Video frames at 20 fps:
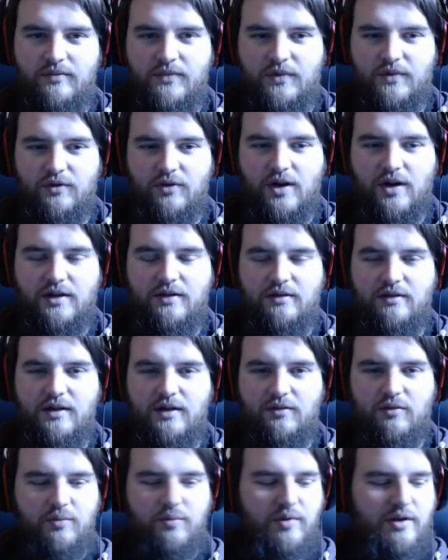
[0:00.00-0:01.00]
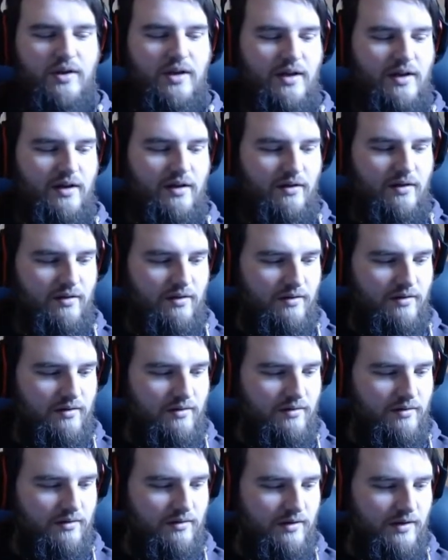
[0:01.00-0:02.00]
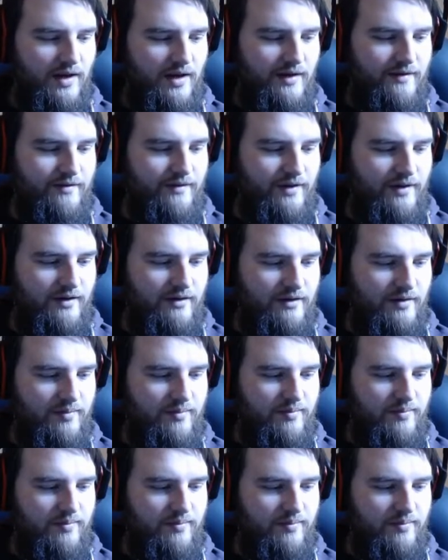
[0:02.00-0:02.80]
Right? It would be like having a...